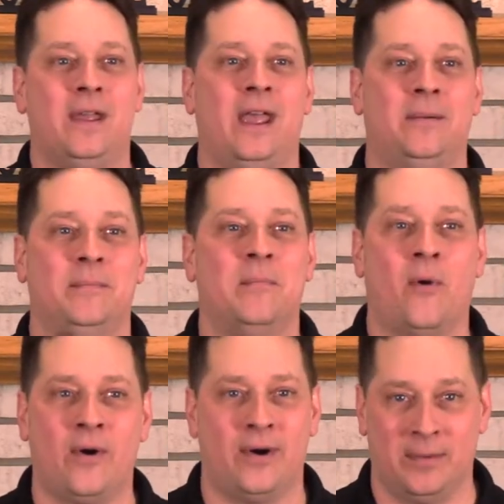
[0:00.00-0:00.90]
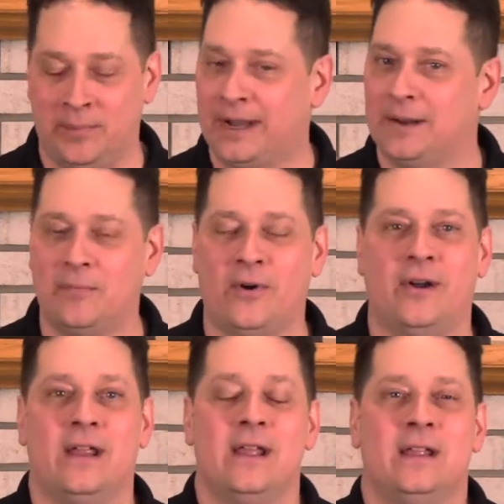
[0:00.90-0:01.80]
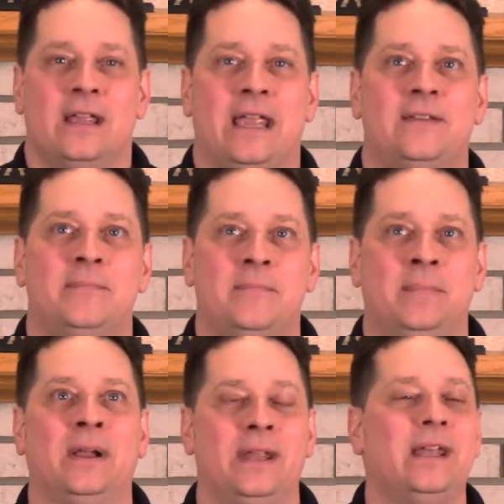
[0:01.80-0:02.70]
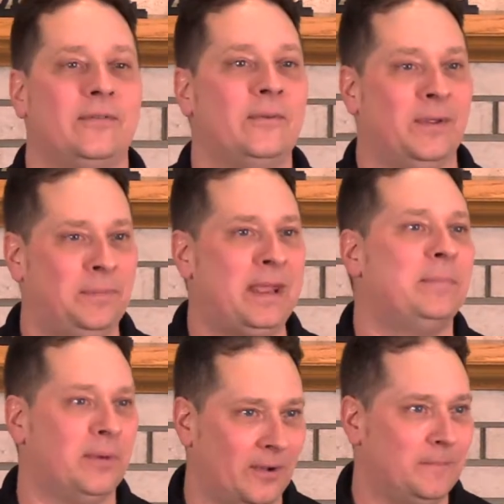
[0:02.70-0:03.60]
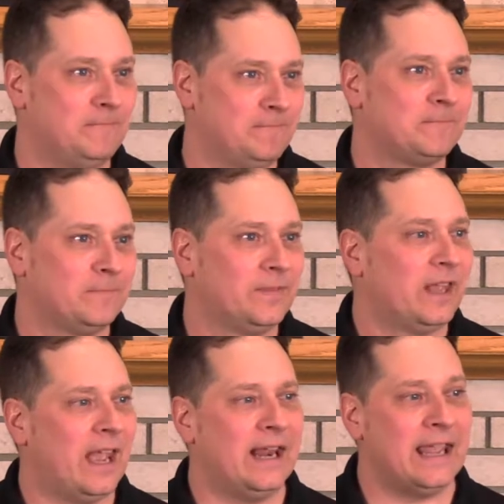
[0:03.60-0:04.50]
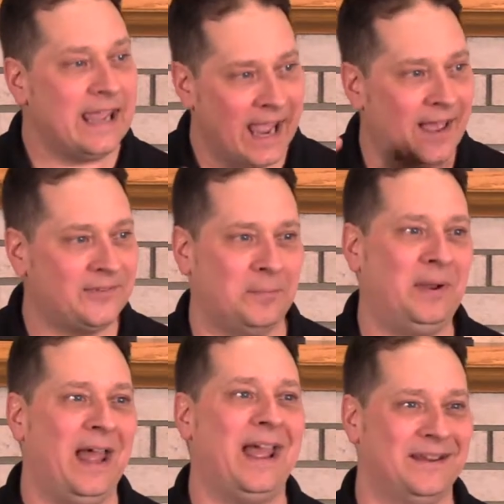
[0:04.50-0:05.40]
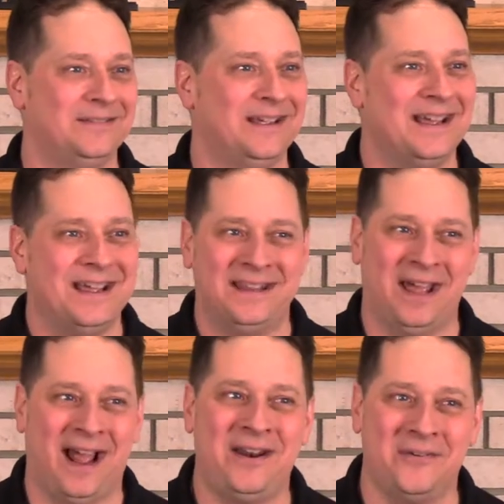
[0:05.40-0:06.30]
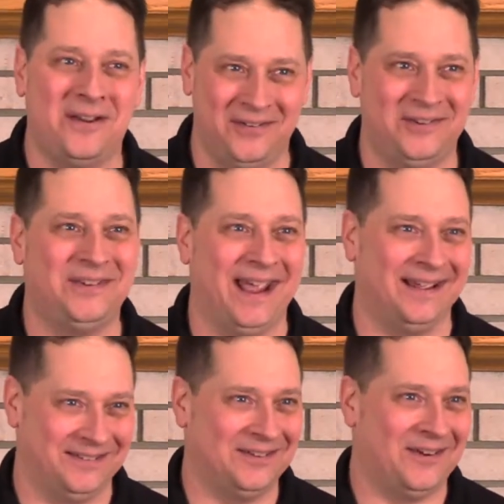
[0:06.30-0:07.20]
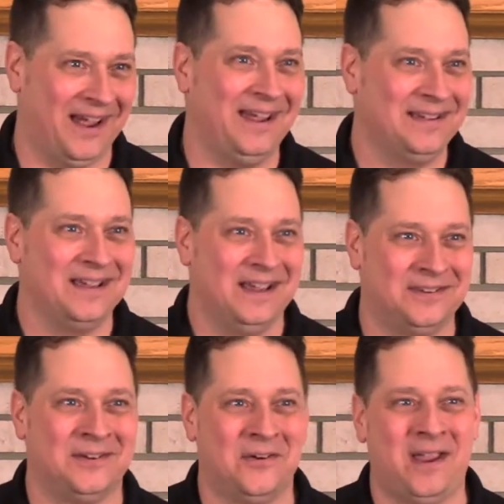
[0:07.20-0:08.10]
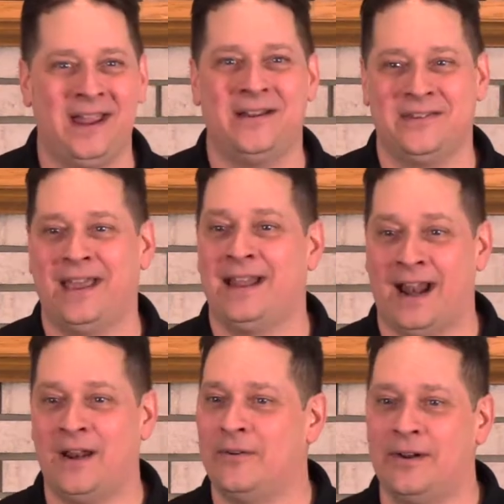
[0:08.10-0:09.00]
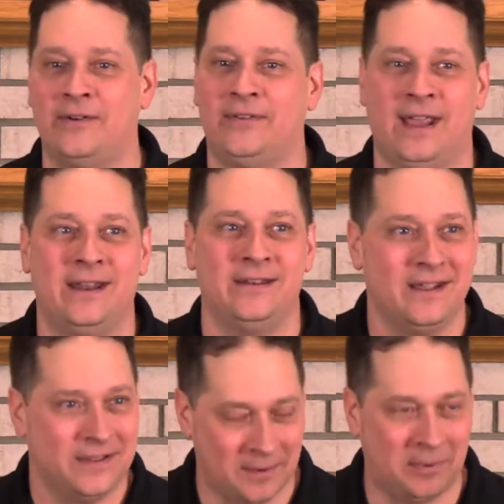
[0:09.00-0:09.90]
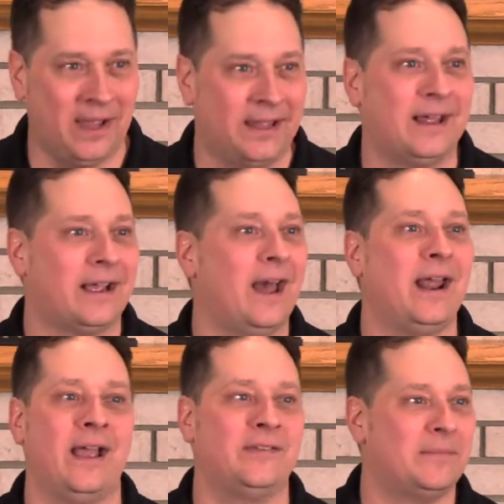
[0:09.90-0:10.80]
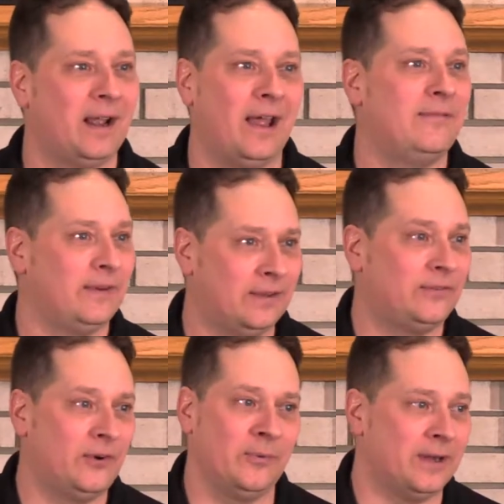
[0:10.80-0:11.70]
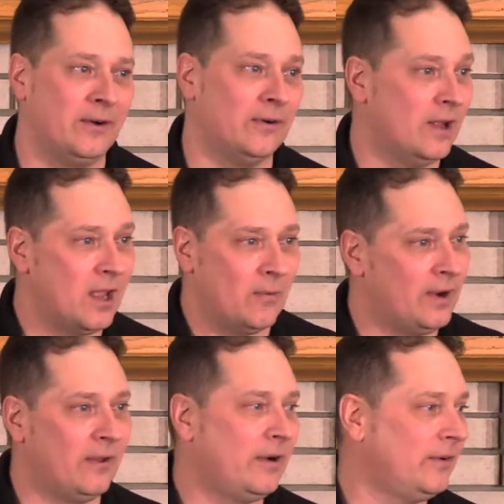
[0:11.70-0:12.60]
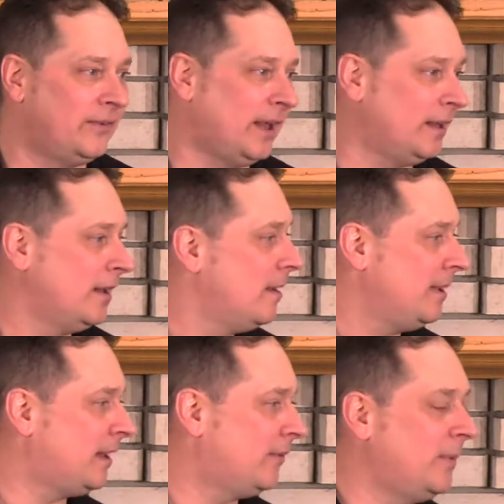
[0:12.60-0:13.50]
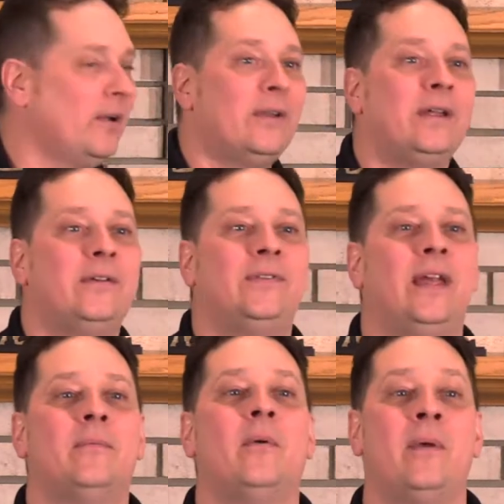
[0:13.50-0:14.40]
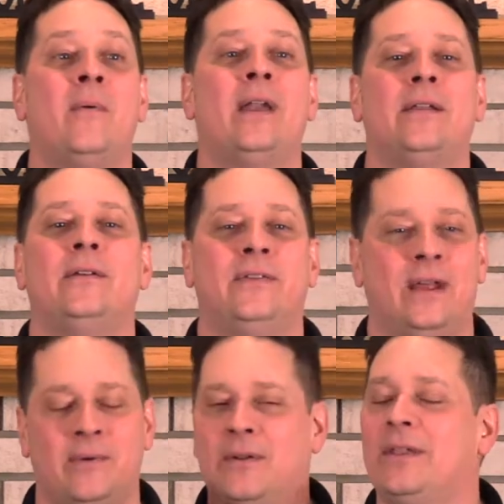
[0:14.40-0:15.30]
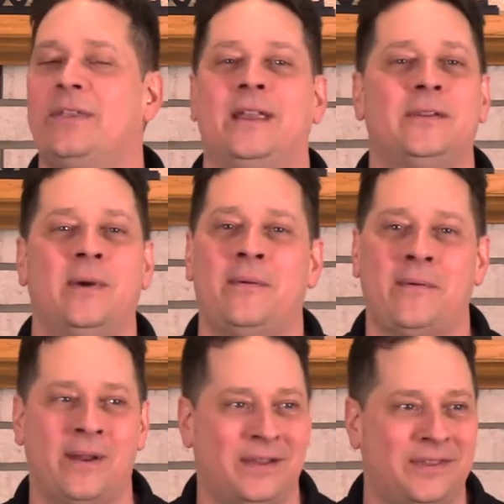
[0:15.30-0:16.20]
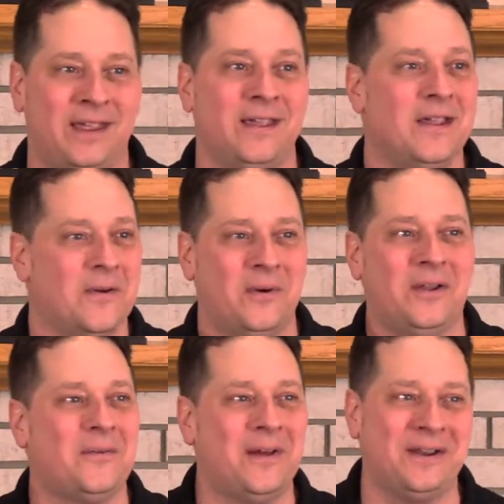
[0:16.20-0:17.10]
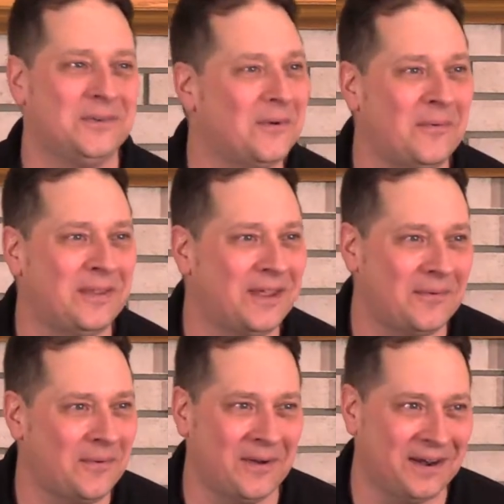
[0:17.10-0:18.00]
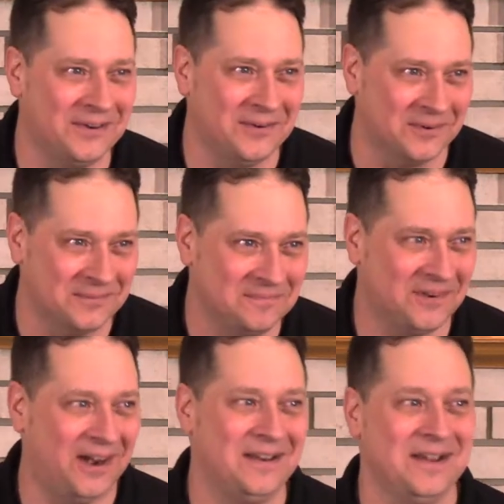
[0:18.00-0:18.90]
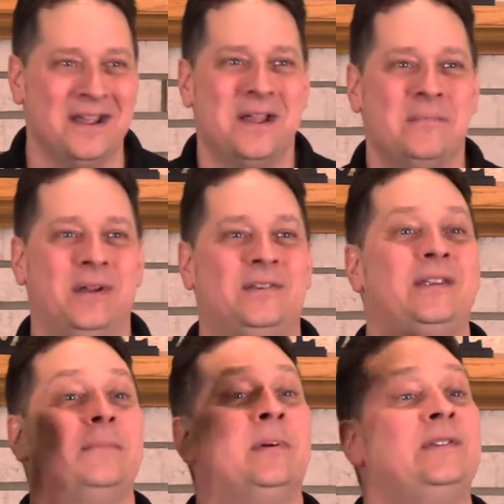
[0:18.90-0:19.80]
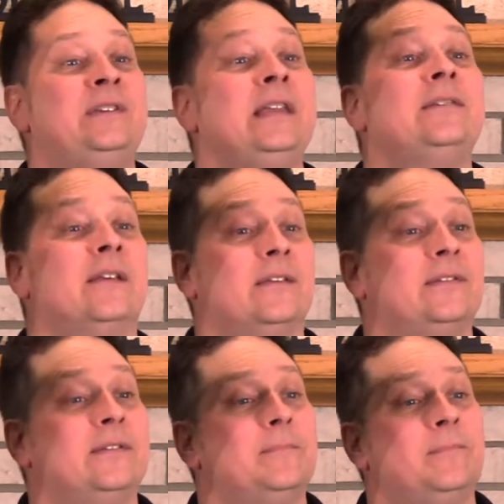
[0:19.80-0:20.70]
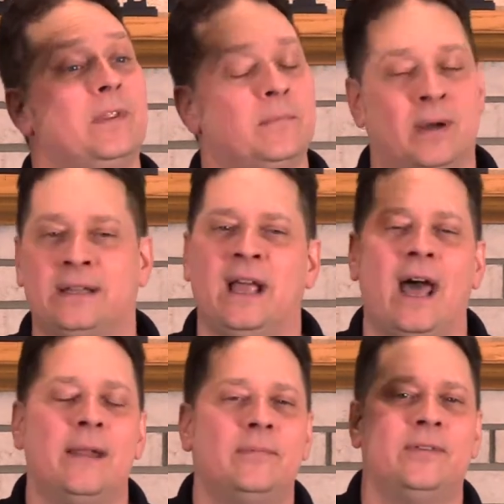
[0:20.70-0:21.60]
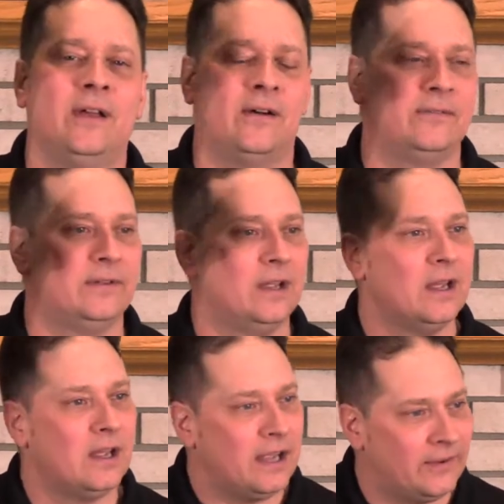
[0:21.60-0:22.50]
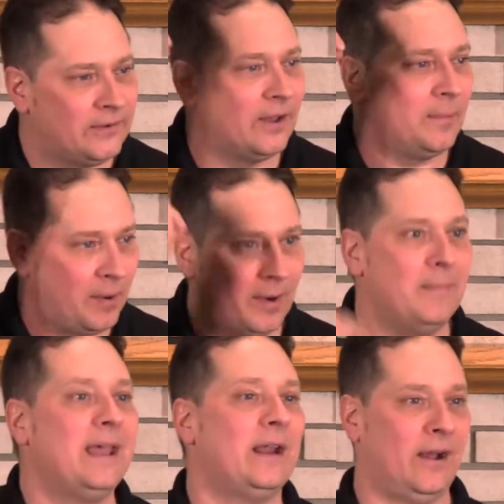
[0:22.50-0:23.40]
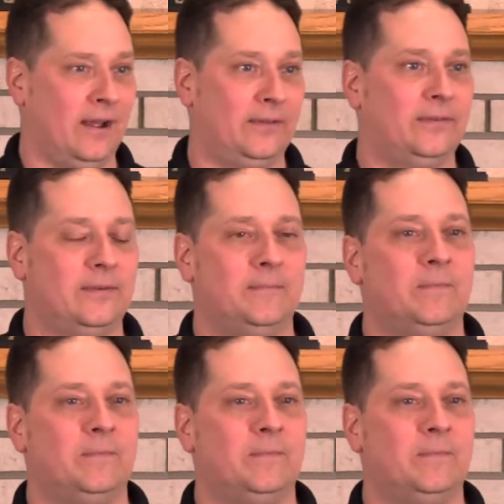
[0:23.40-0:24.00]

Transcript: and mortar, brick and mortar. He's building it with people. And he has a plan that I don't understand, okay? Is it okay to say that I don't understand the plan that God has in my life? And it's true, we don't. We don't understand it because we only understand what we want to understand. We only think the way we want to think. We only want to do what we think we want to do, right? But, G- but Jesus, but God Himself is going to permit us